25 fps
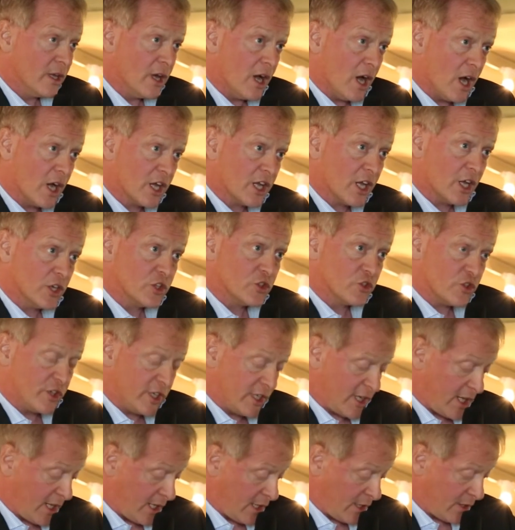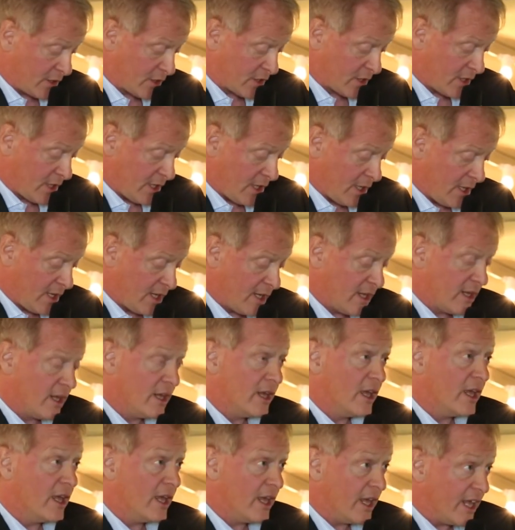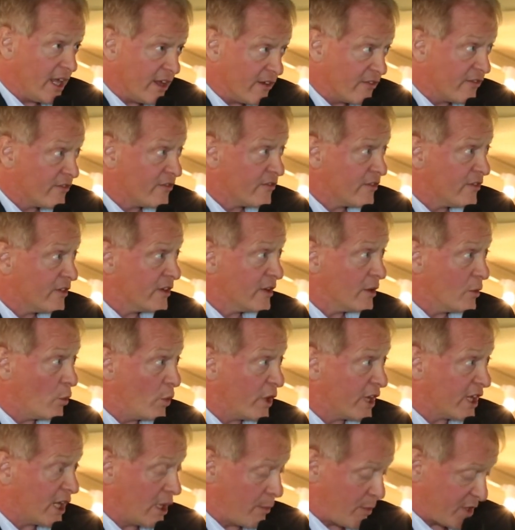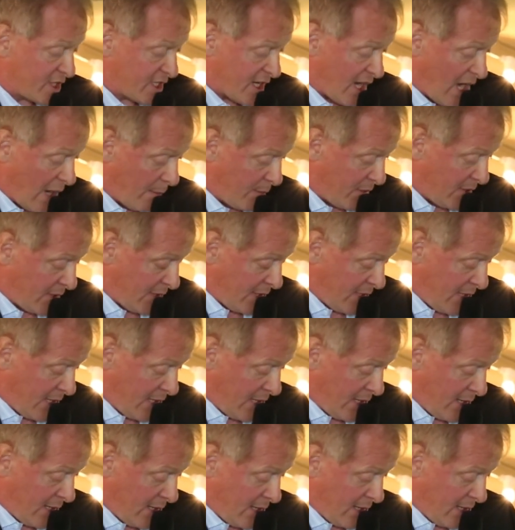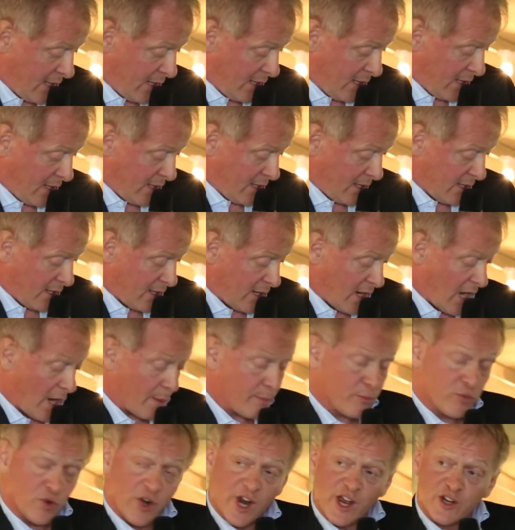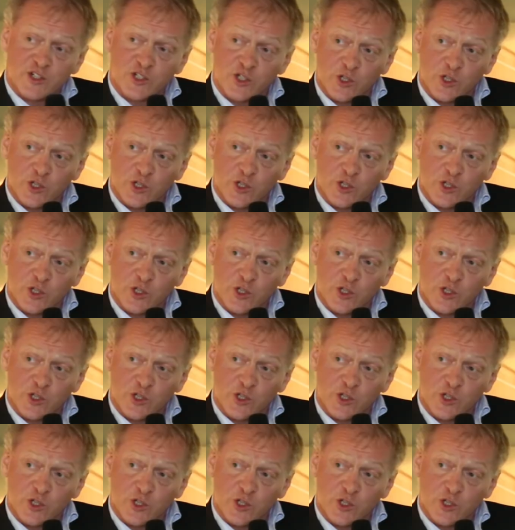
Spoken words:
our country needs, if we keep it up. I'm proud